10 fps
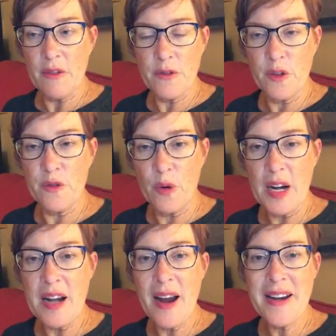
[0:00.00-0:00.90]
For
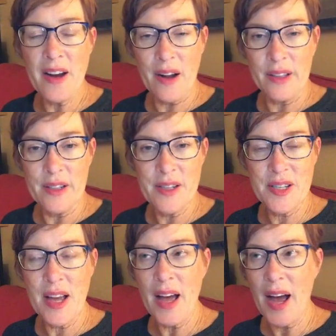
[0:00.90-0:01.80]

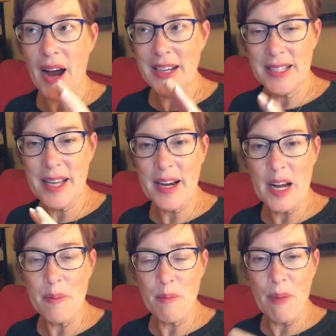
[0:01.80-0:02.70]
$49, I set
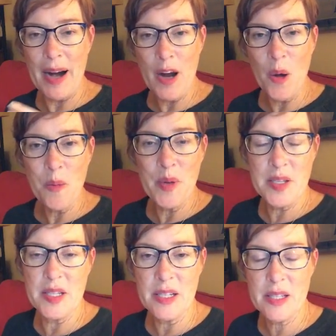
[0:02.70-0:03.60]
up my own
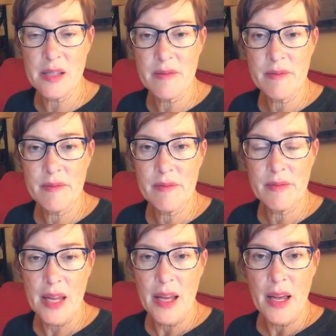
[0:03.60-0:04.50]
business.
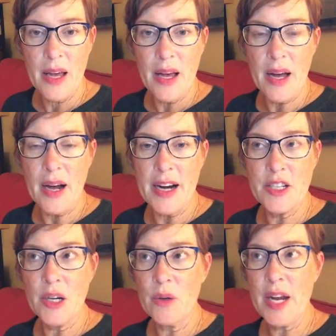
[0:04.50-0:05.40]
I
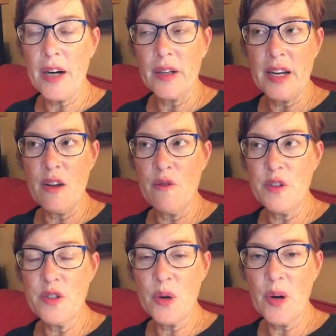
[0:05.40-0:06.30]
don't carry
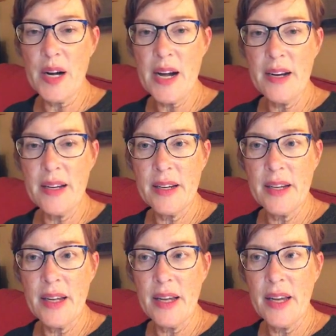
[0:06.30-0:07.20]
inventory.
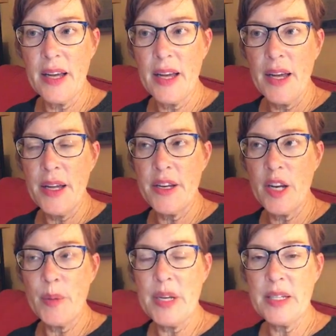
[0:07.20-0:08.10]

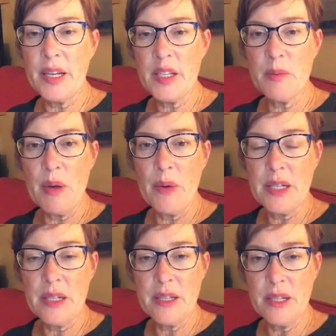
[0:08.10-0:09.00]
Nobody tells me
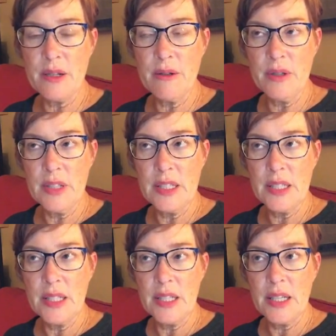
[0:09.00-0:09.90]
what to do.
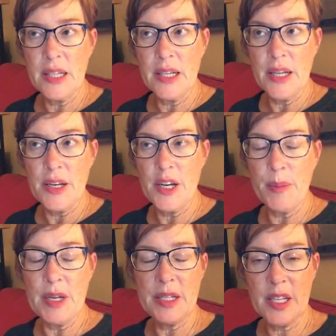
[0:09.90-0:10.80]

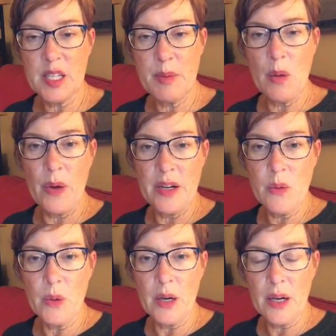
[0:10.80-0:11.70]
Nobody tells me when
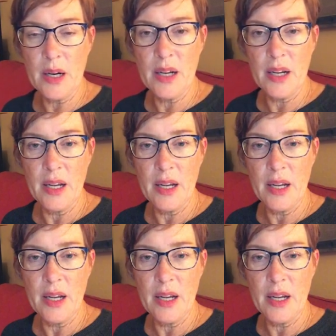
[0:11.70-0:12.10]
to work.